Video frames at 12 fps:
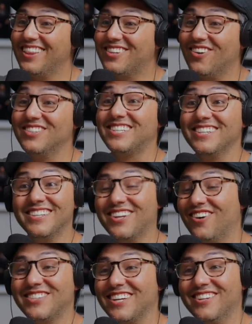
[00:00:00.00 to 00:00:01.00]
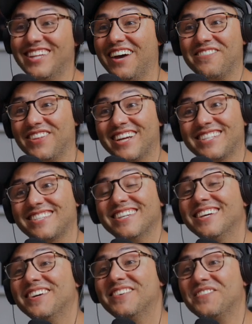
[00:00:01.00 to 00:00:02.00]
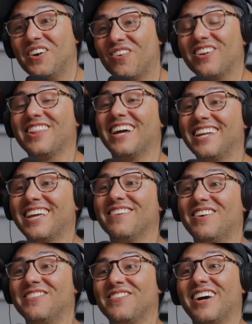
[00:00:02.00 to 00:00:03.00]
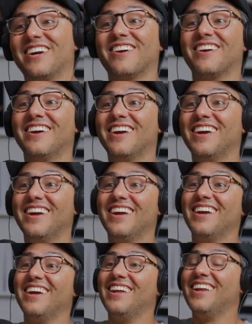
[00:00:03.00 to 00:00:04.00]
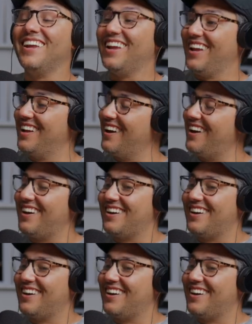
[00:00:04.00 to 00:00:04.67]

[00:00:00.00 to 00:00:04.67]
don't, don't tell Don't tell Netflix, but we're lighting him on fire. I